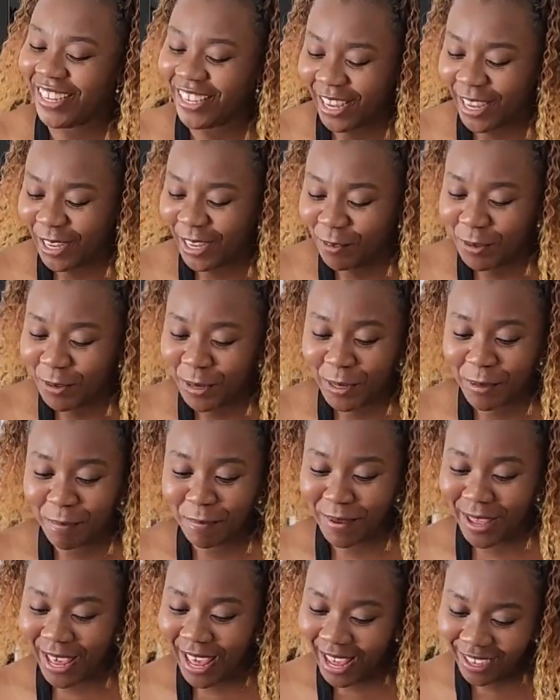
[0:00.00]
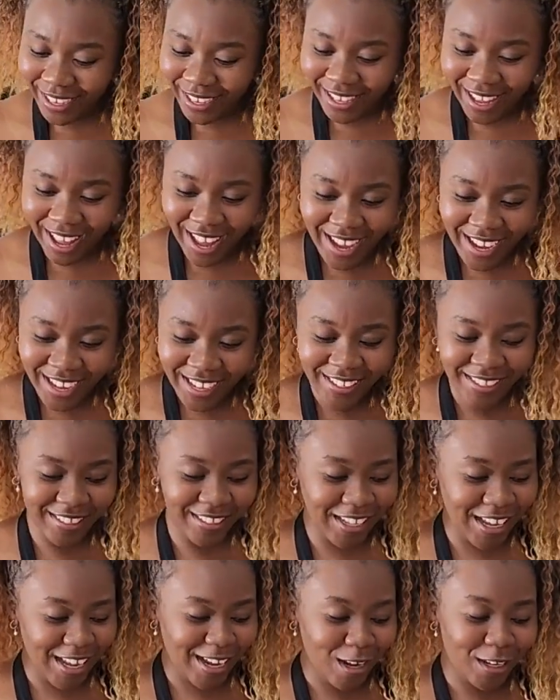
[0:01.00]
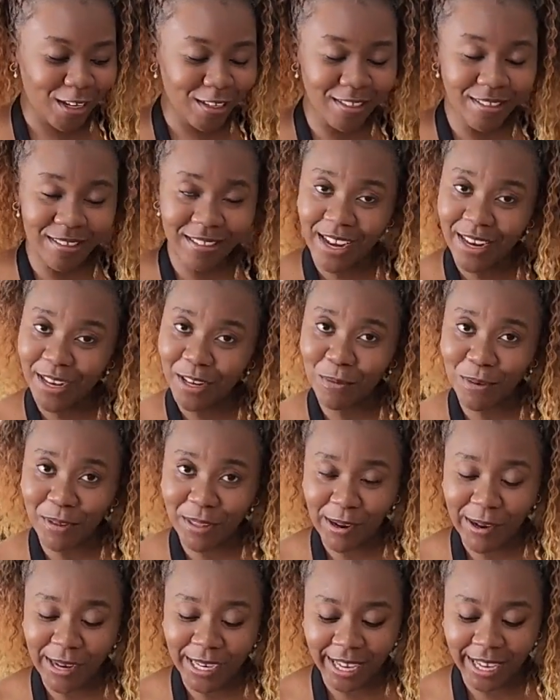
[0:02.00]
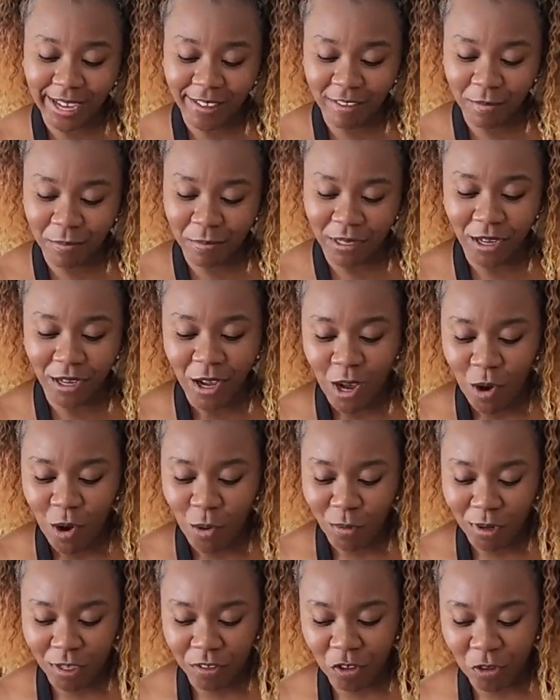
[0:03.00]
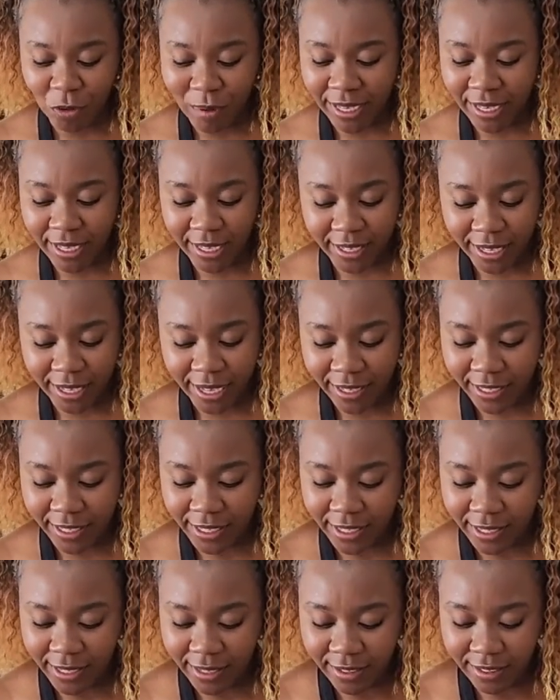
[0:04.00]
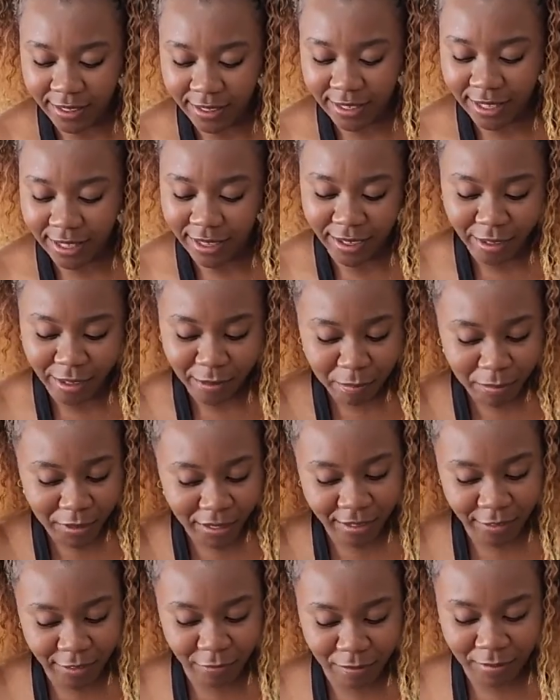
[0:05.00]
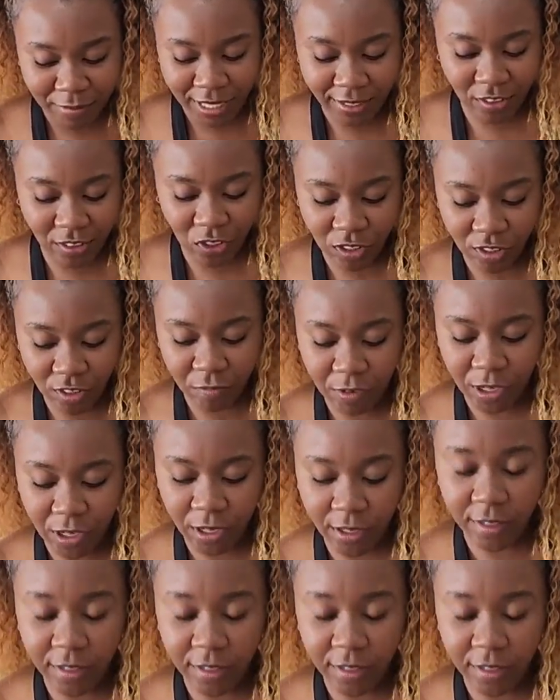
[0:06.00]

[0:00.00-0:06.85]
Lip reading: Okay, we're back, guys. Starting with our Gatsby. What you want to get is a little piece of meat just for you,